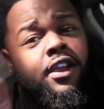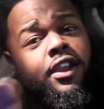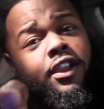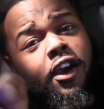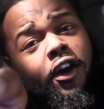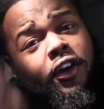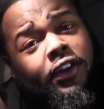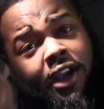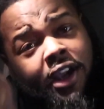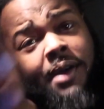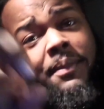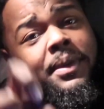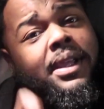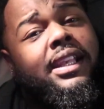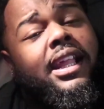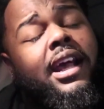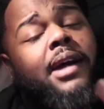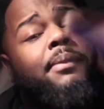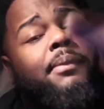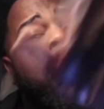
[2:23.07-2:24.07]
Y'all
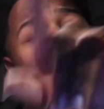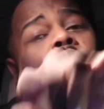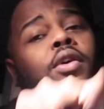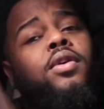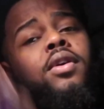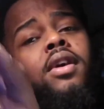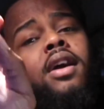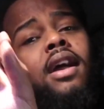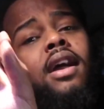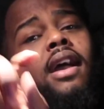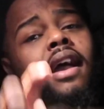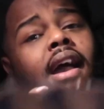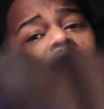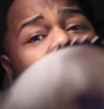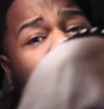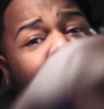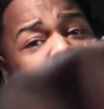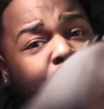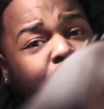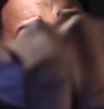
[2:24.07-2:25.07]
comment down below
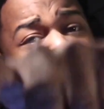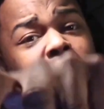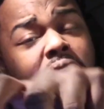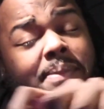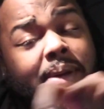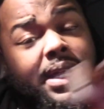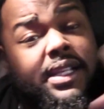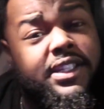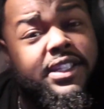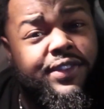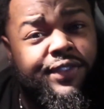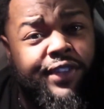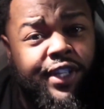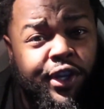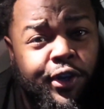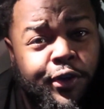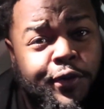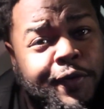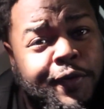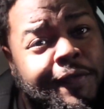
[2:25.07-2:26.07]
how y'all feel about this
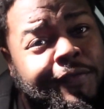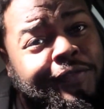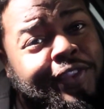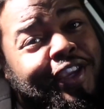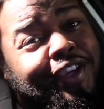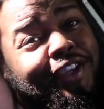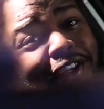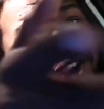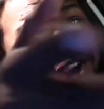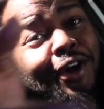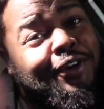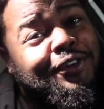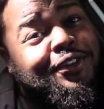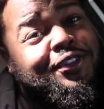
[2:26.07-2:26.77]
video. Y'all